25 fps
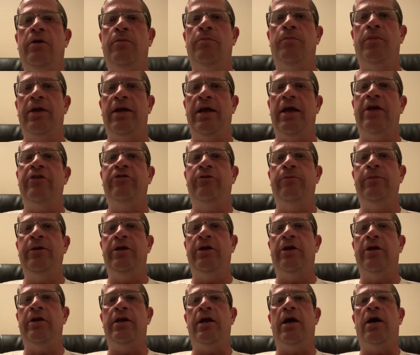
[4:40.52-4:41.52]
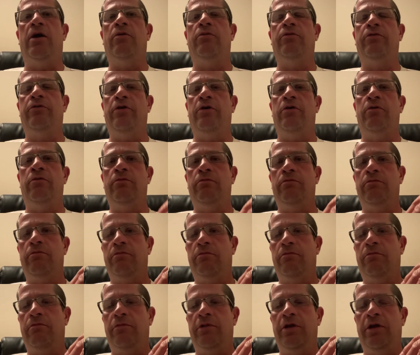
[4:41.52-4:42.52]
But it has to be done now.
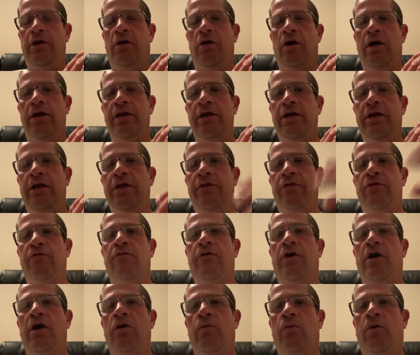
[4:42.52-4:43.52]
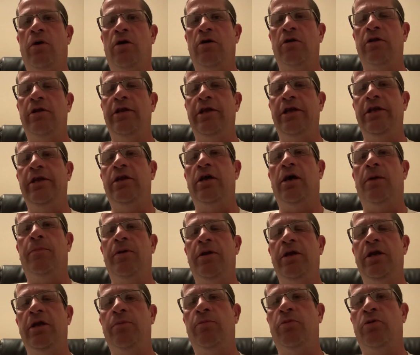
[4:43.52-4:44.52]
I need to get the firewall cleaned up. I
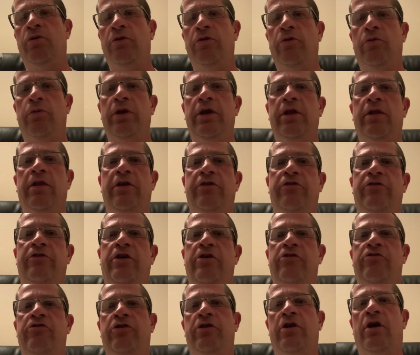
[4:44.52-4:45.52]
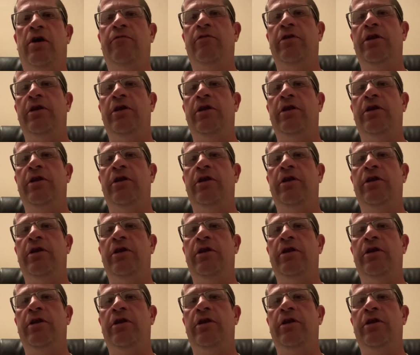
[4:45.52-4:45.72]
need to pull the relay station off.